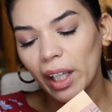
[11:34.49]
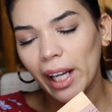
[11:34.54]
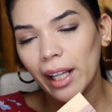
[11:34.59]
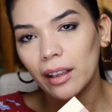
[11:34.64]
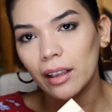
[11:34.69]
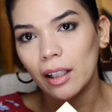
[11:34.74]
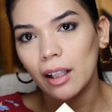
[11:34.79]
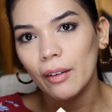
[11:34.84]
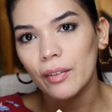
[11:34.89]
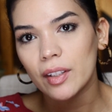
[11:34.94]
I
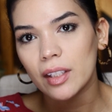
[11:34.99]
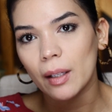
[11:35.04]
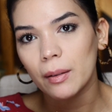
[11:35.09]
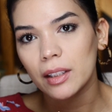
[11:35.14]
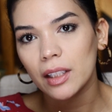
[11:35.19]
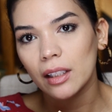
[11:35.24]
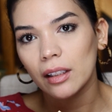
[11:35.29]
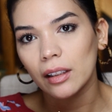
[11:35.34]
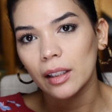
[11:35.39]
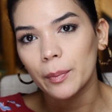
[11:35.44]
love
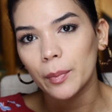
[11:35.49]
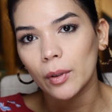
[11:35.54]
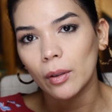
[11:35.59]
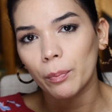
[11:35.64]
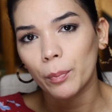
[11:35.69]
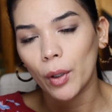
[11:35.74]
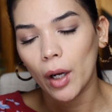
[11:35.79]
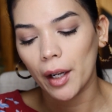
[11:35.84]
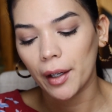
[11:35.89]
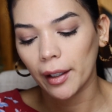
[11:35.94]
scented lip
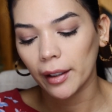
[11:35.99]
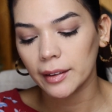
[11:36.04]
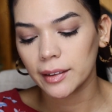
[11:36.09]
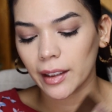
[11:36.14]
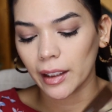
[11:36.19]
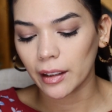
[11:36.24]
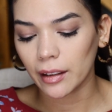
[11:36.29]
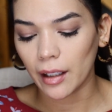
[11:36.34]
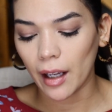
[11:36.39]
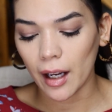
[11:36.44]
products,
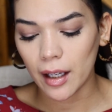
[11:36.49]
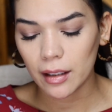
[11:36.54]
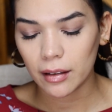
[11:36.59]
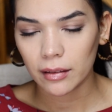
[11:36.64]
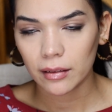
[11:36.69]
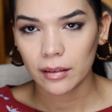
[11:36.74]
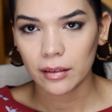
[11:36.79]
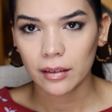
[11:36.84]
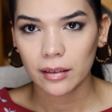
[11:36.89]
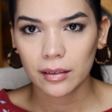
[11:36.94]
like not